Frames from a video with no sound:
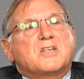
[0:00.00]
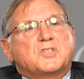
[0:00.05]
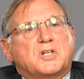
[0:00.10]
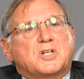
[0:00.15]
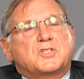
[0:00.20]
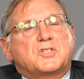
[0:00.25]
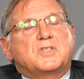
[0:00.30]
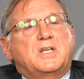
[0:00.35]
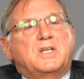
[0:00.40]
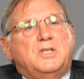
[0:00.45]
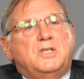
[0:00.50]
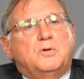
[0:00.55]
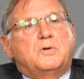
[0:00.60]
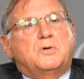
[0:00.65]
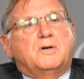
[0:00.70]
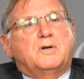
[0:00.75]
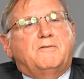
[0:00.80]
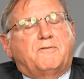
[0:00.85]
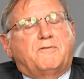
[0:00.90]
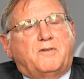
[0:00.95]
that you
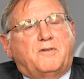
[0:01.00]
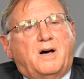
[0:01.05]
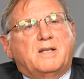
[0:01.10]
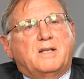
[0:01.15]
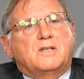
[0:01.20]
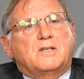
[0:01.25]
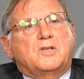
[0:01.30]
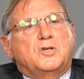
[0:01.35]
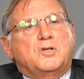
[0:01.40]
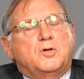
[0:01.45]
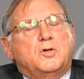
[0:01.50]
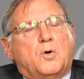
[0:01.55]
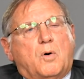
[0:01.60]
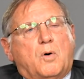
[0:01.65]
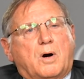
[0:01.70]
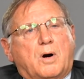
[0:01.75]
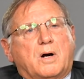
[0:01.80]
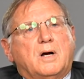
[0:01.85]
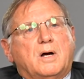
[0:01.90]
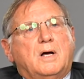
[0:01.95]
could fund
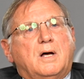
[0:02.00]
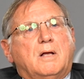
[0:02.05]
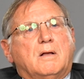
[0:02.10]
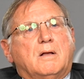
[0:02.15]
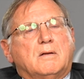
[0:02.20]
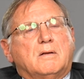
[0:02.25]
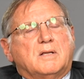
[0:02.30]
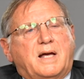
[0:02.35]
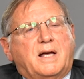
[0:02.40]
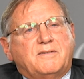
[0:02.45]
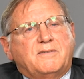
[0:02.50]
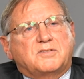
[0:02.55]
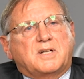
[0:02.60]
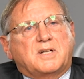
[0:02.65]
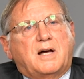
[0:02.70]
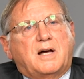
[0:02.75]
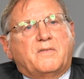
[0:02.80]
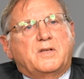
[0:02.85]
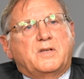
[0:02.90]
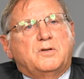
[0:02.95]
your
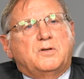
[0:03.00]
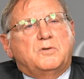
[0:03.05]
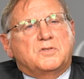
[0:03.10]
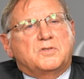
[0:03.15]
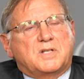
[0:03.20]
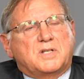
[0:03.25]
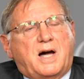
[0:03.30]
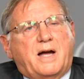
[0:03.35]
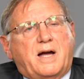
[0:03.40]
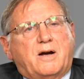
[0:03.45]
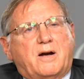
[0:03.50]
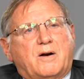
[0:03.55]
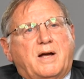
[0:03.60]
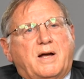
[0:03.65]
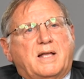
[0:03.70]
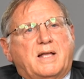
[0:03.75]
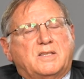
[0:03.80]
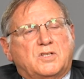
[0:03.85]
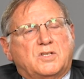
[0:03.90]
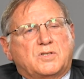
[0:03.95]
lifestyle that you desire
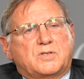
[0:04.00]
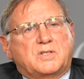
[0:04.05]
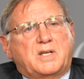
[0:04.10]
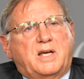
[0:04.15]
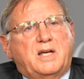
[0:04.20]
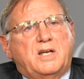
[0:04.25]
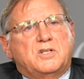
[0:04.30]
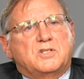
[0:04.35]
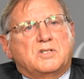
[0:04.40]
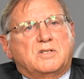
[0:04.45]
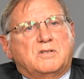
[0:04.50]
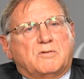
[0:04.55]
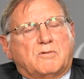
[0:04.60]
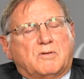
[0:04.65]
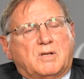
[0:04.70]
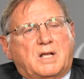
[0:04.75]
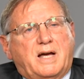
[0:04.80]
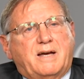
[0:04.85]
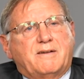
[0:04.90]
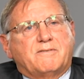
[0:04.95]
at this stage in your
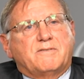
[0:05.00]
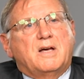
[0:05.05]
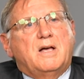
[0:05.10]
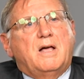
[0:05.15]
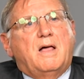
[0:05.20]
life,